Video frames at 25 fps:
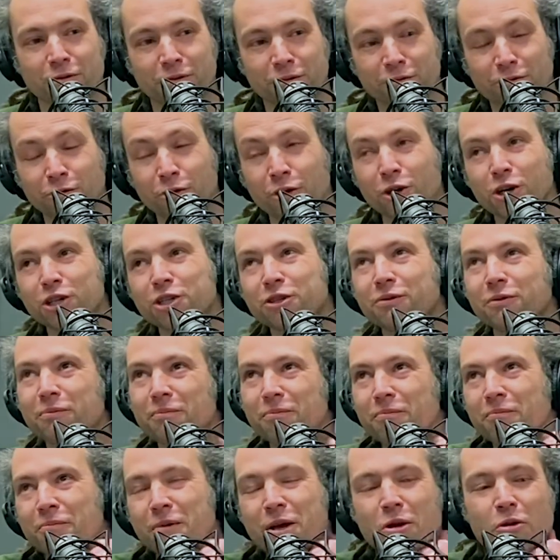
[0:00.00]
first
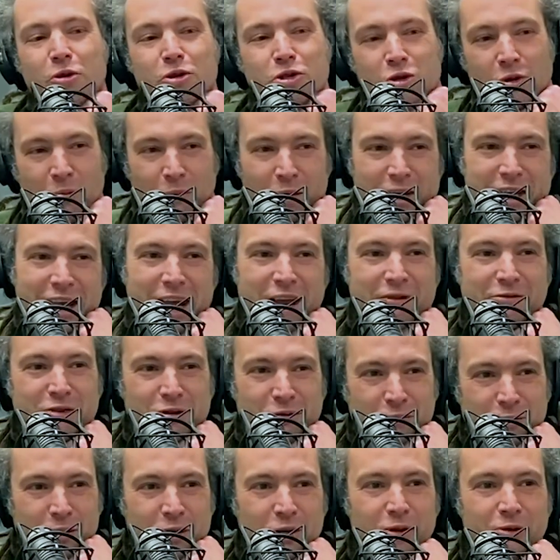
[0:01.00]
milk sommelier of the
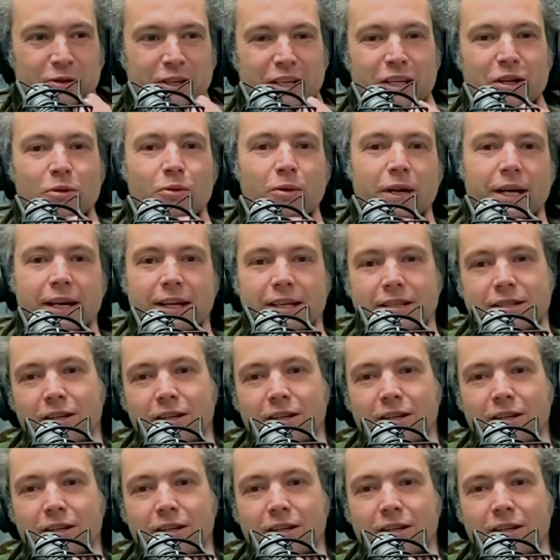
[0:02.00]
world in a way.